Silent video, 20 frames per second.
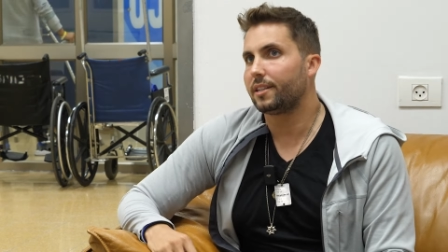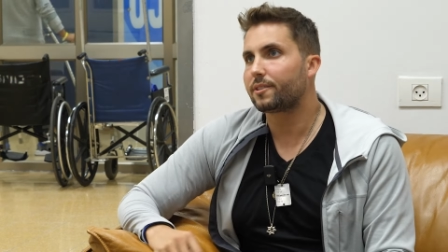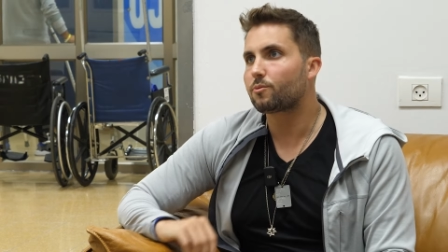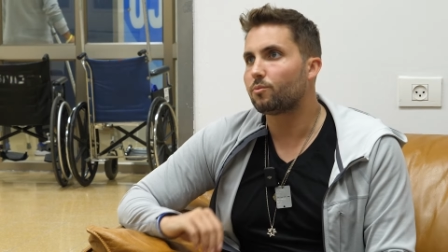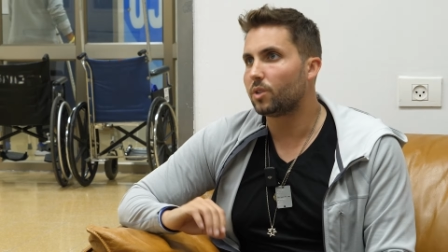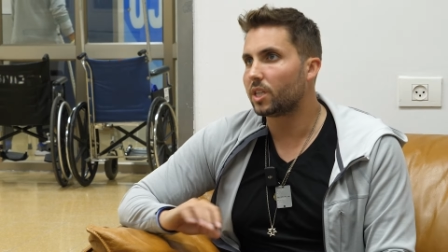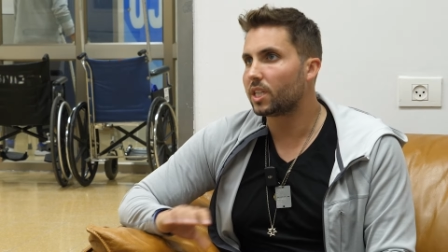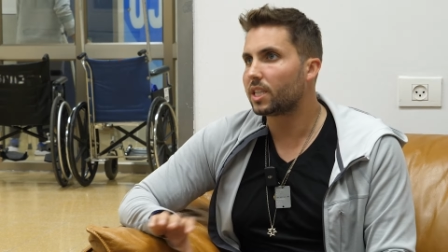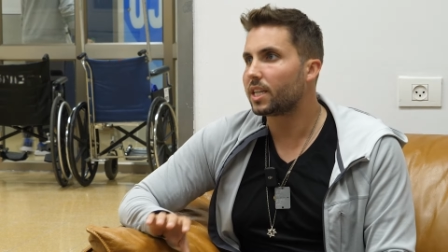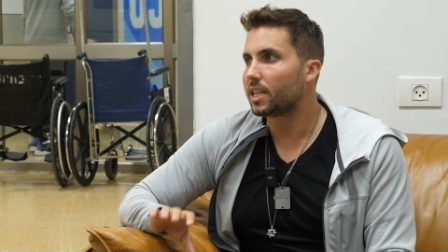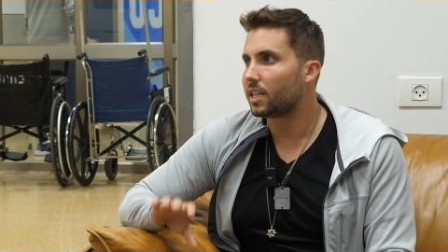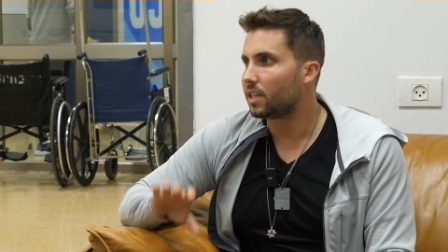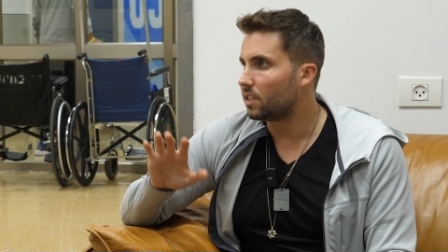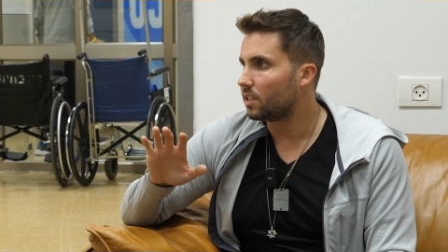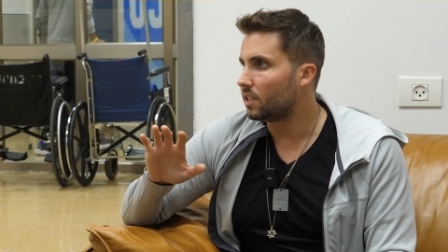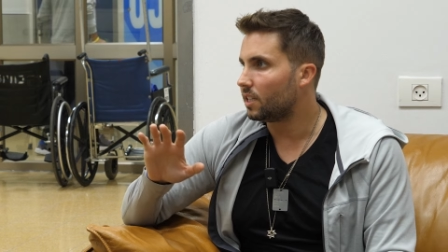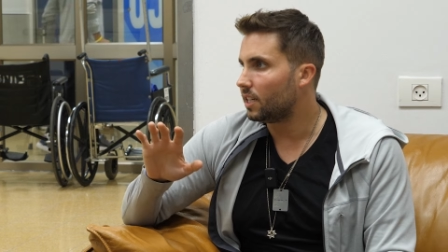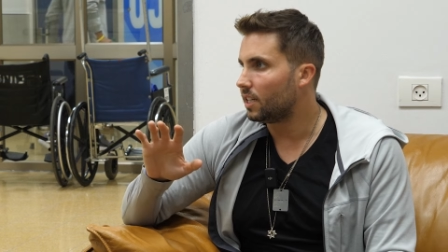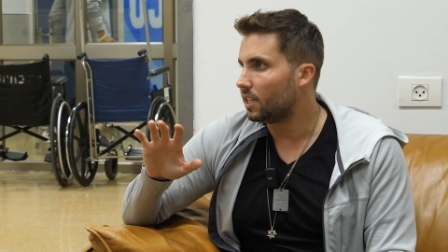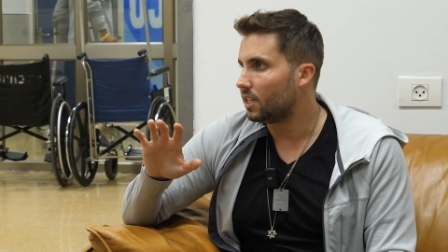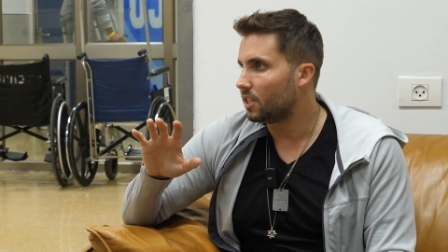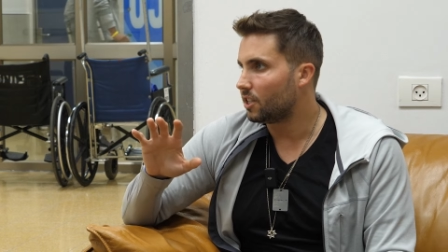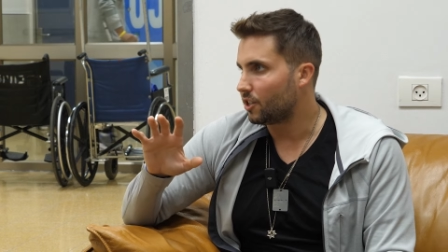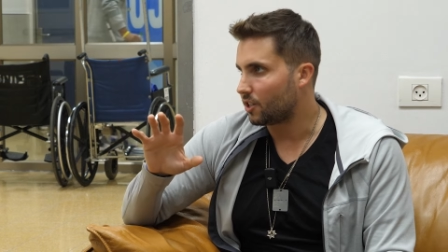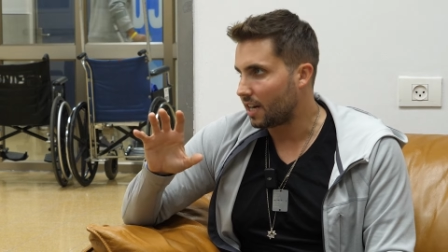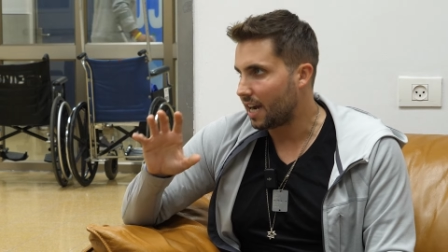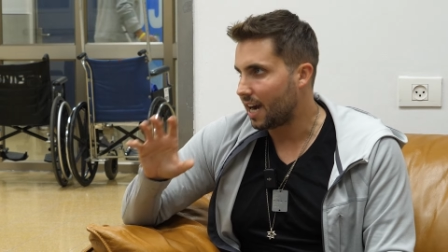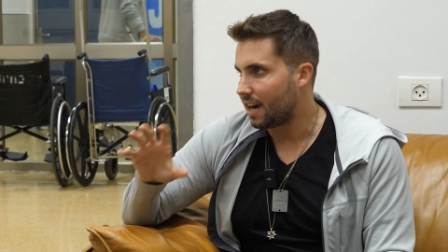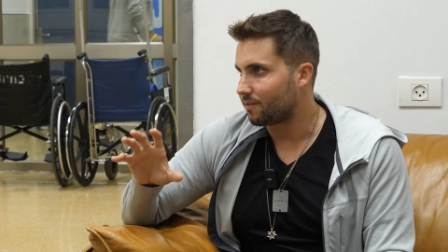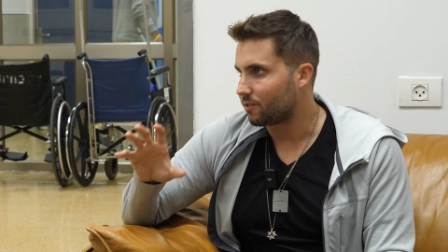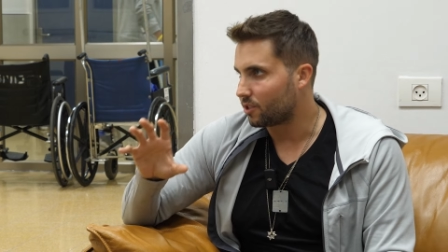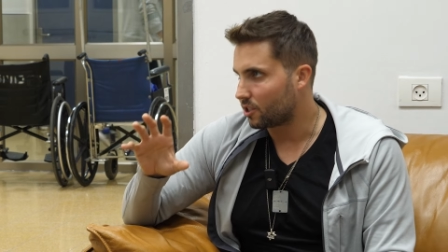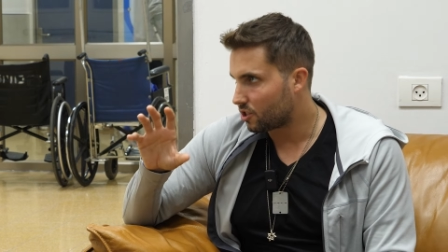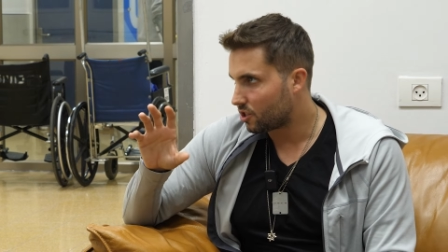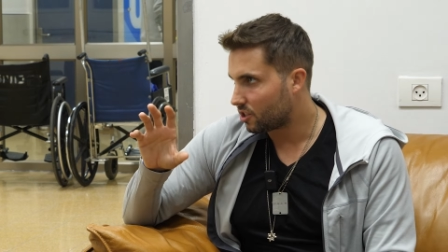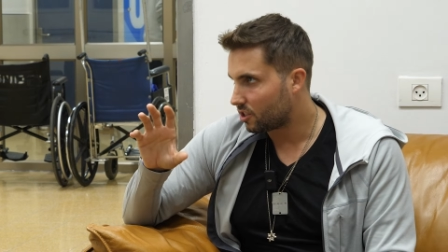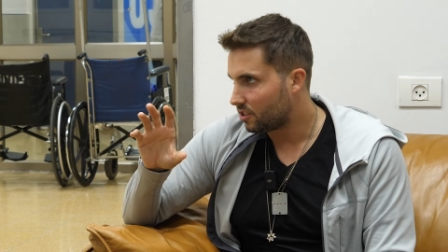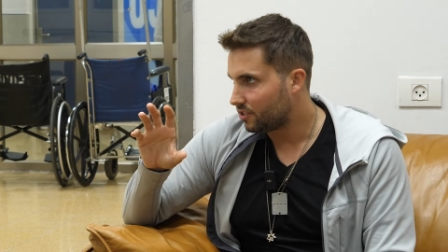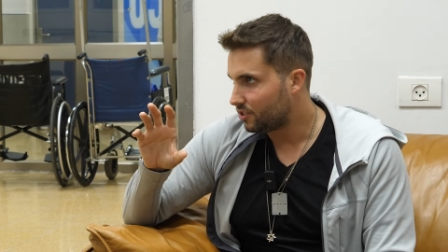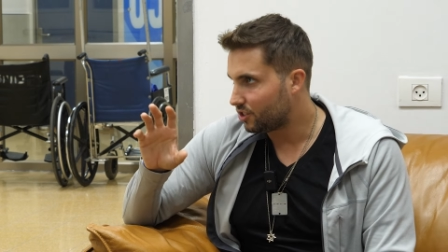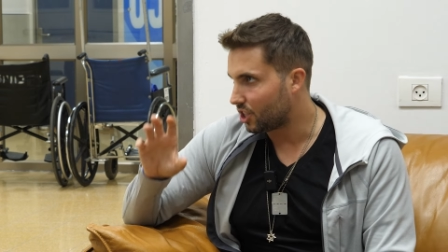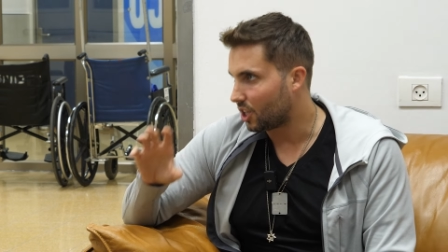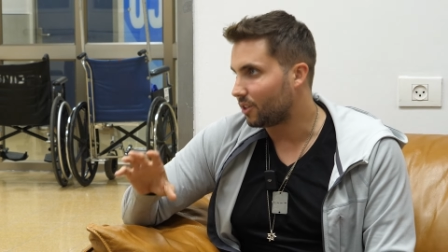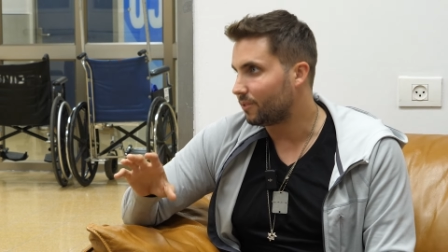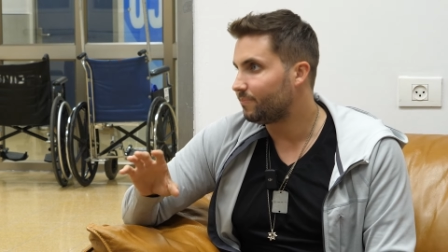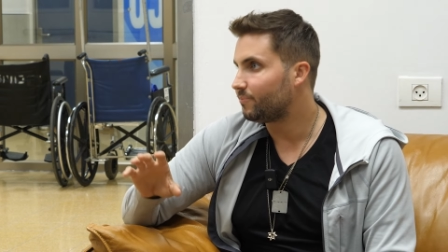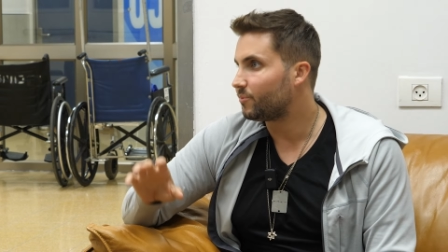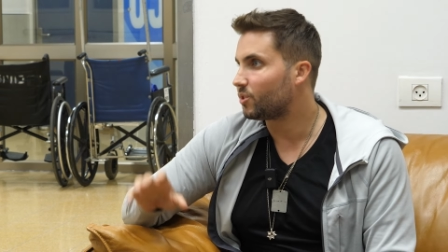It's really your average Joe.